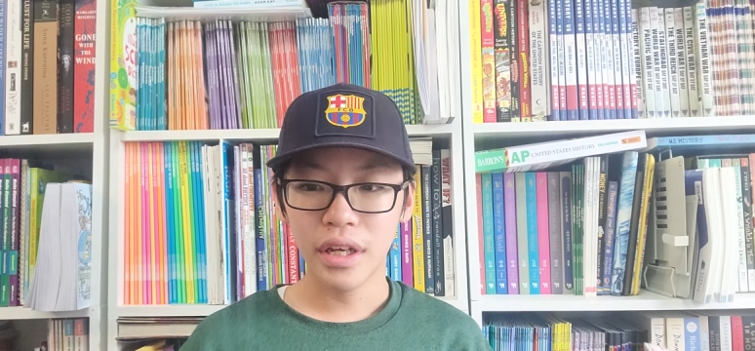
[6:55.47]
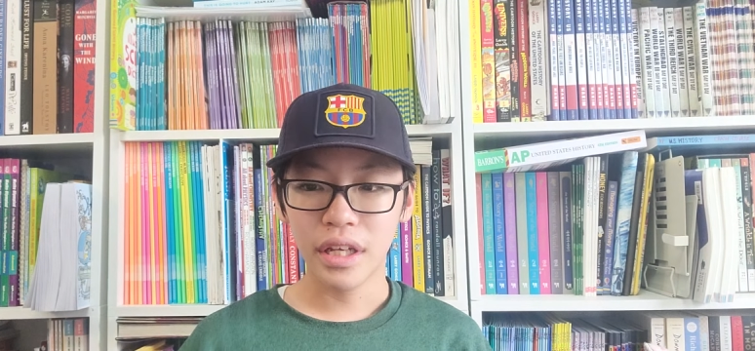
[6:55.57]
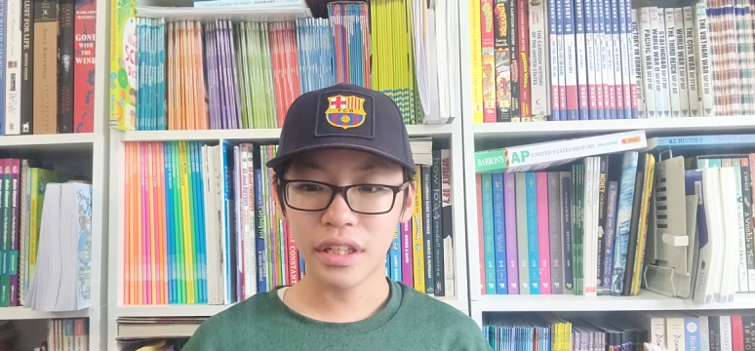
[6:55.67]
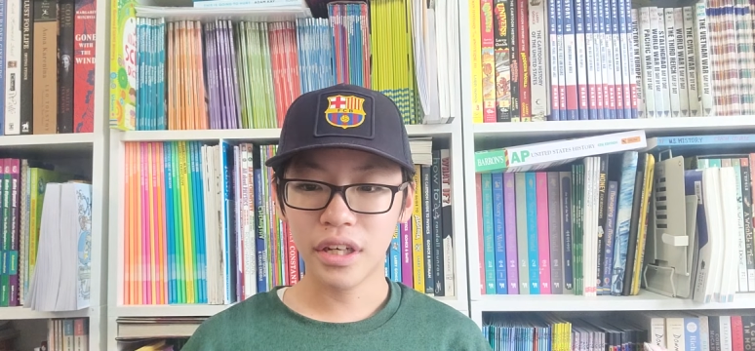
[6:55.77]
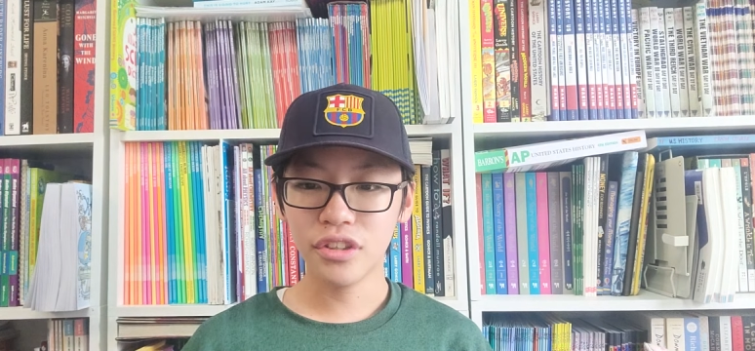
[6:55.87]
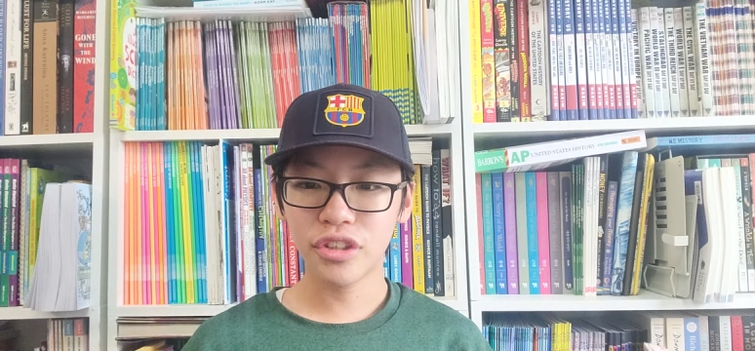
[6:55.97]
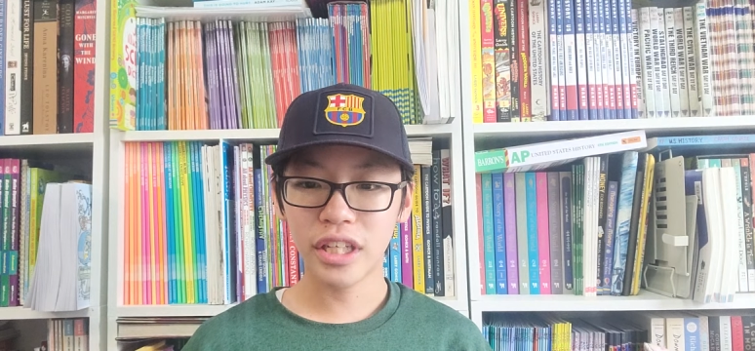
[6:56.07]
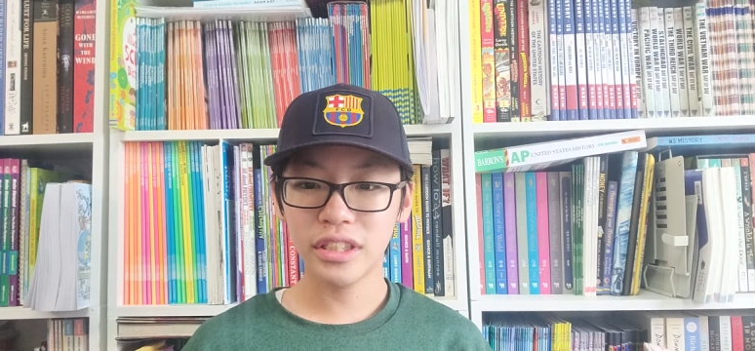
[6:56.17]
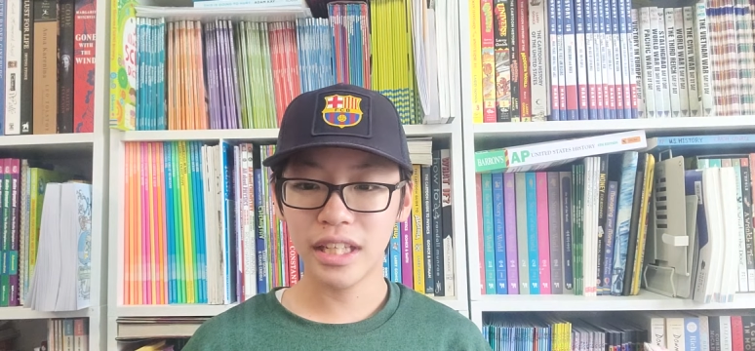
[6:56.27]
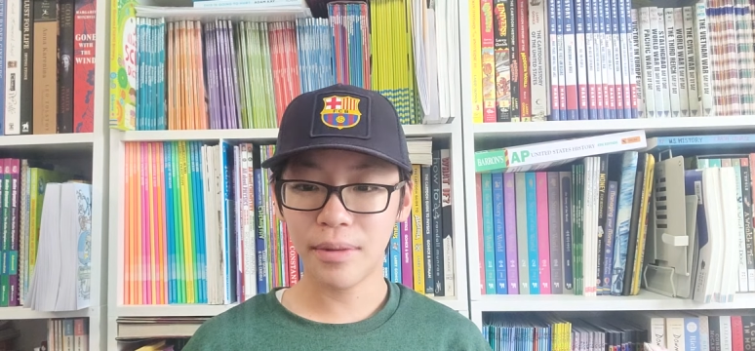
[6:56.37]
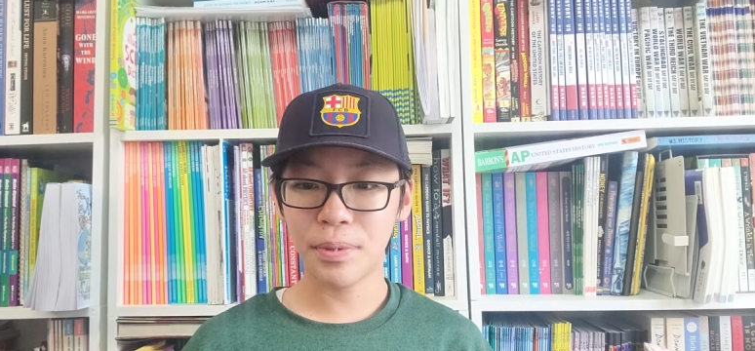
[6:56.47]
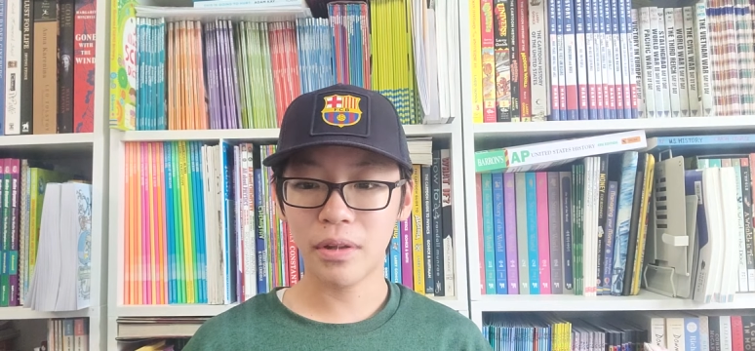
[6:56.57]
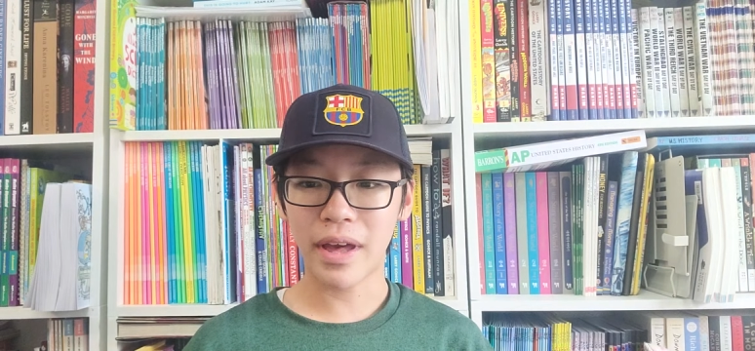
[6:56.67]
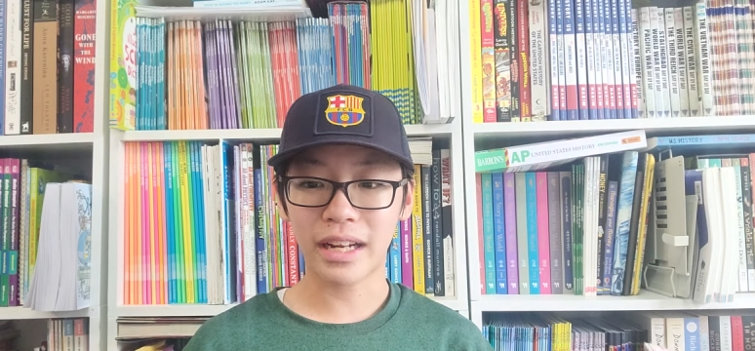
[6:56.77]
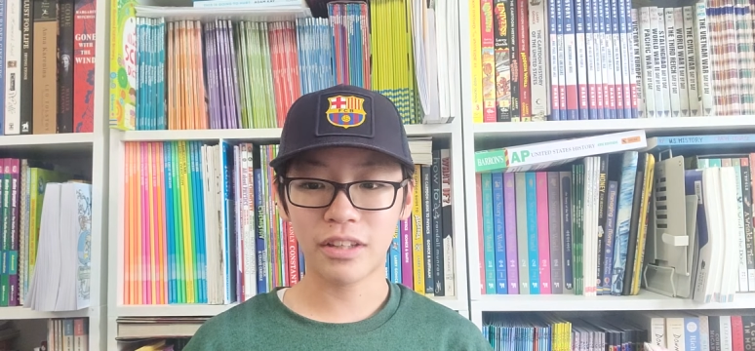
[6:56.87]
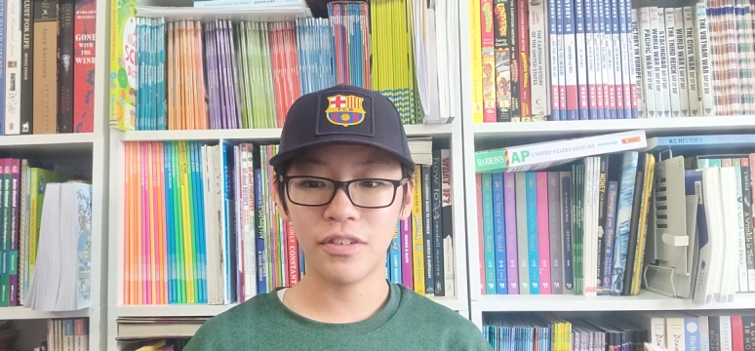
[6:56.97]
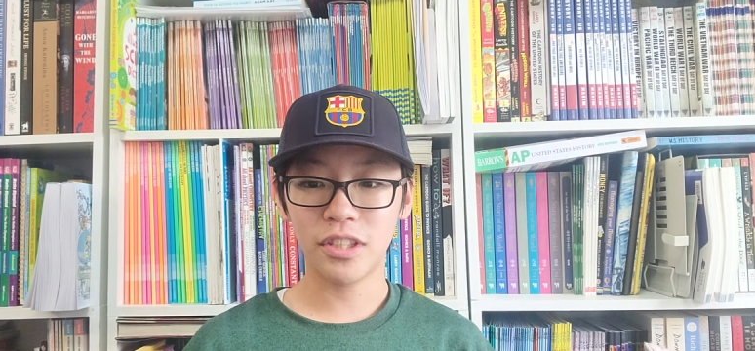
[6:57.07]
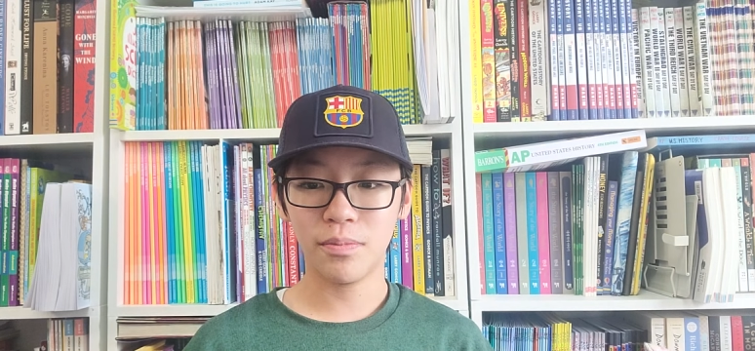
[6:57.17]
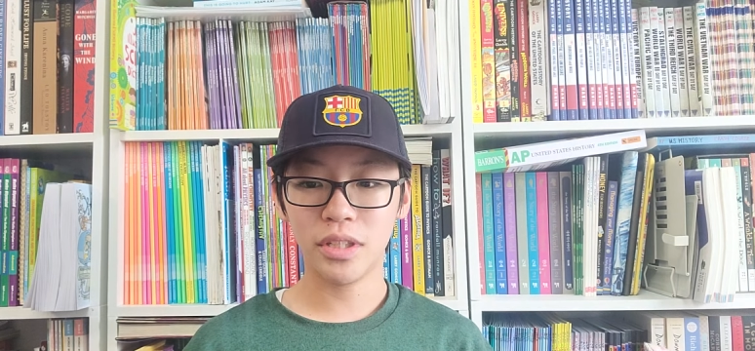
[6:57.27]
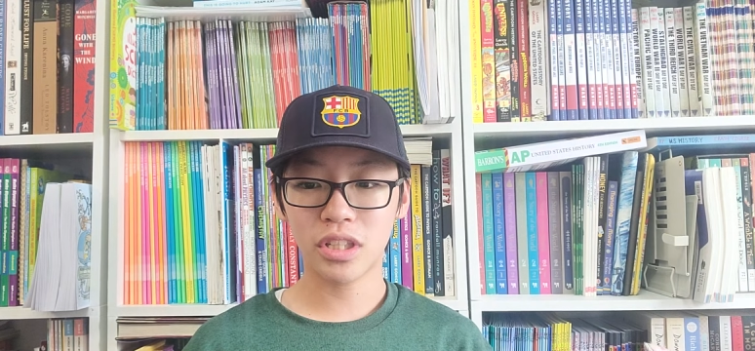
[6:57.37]
In contrast, the appeal of
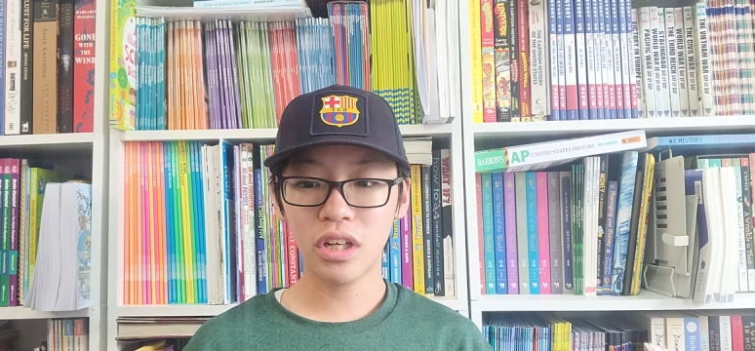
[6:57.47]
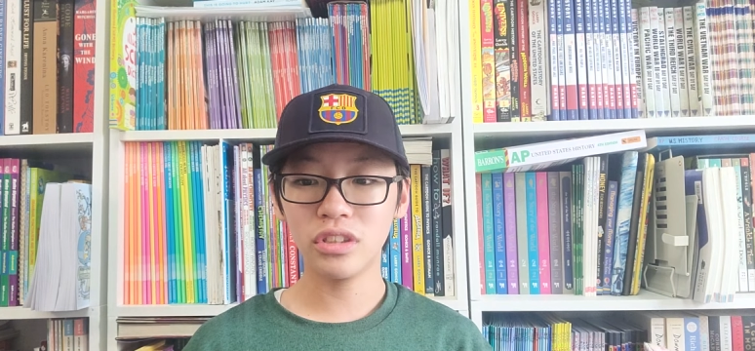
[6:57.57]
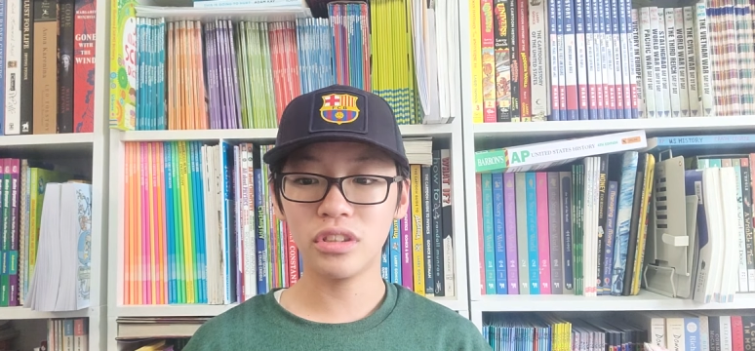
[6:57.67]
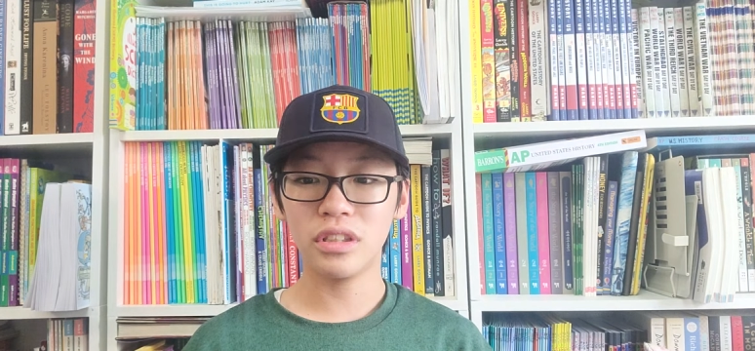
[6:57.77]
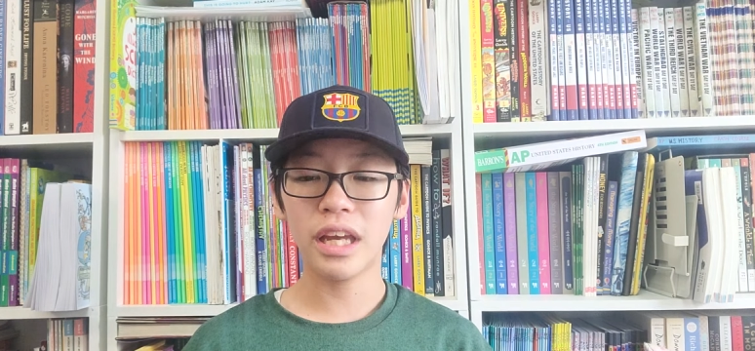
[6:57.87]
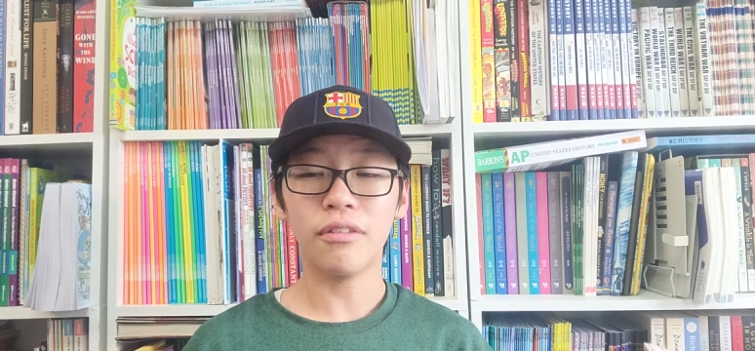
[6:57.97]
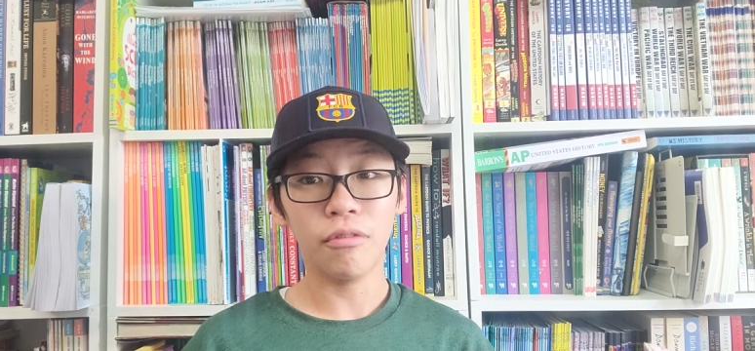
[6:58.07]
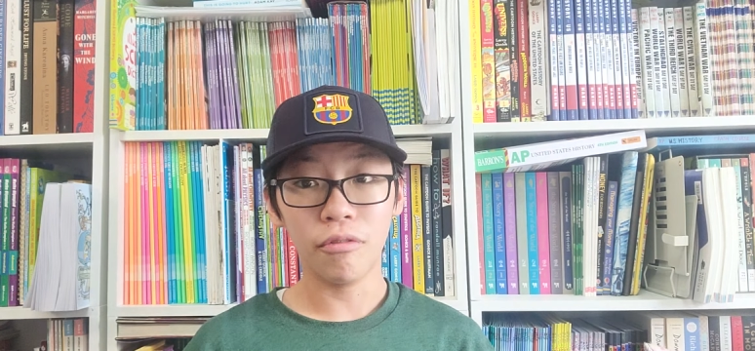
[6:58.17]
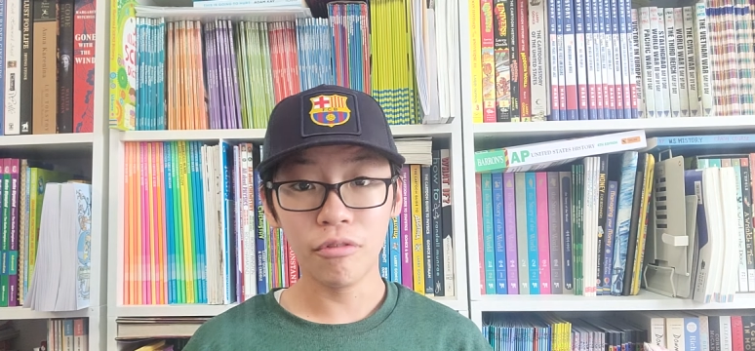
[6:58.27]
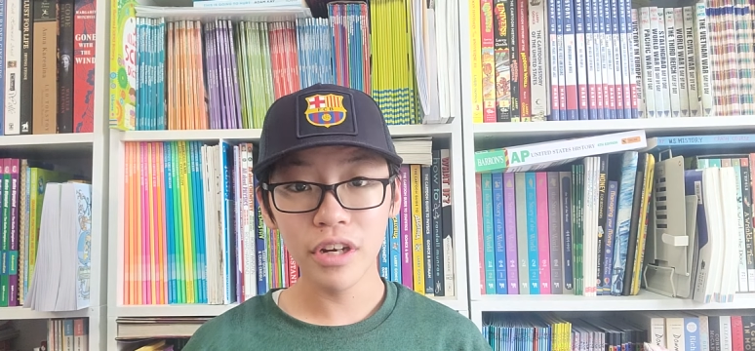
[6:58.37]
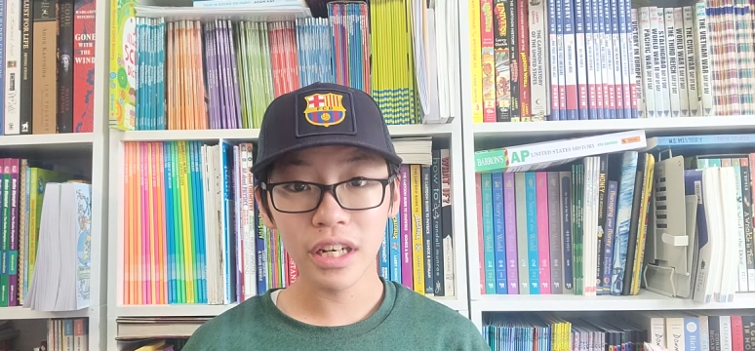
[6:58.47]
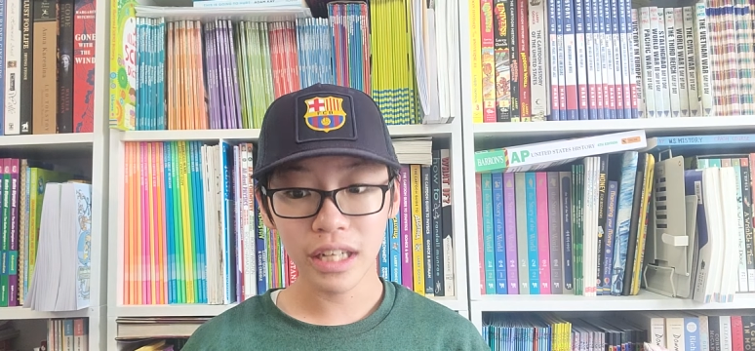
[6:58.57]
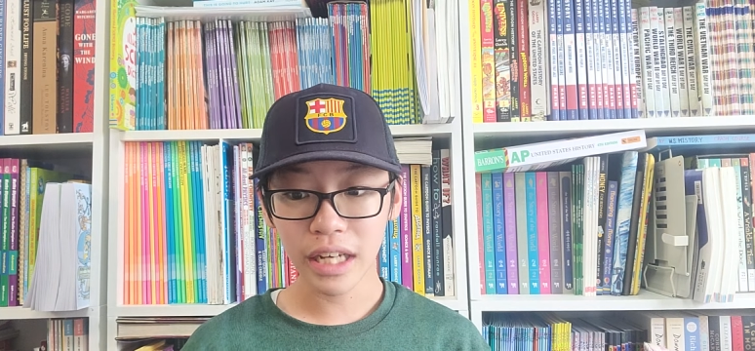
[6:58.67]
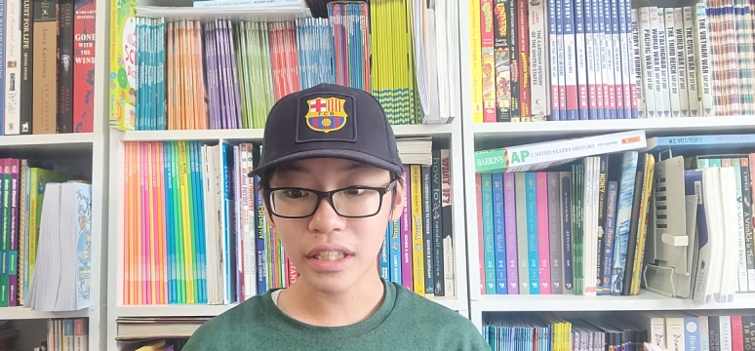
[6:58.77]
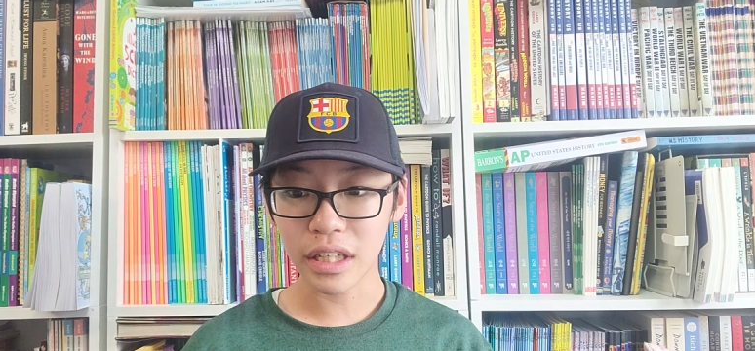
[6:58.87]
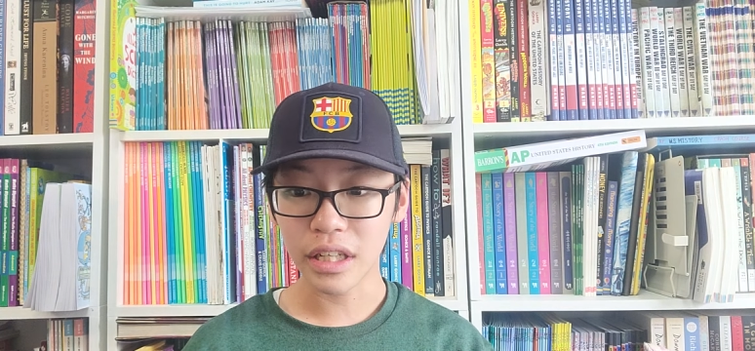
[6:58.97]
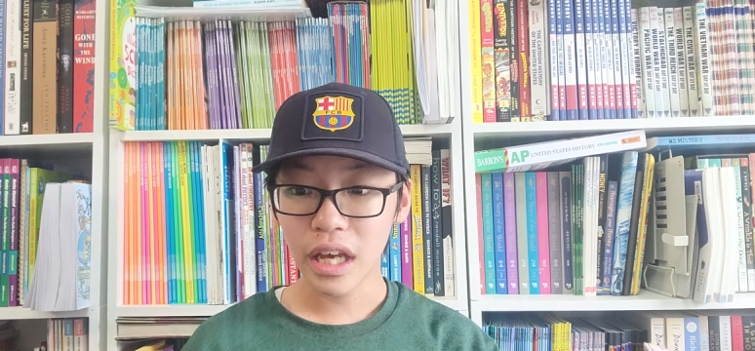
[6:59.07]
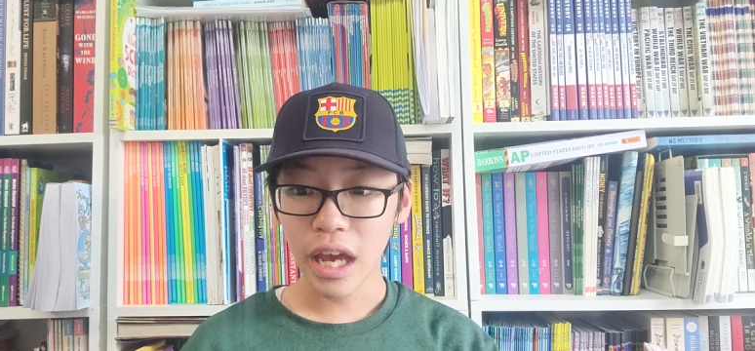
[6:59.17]
activism is constant and reignited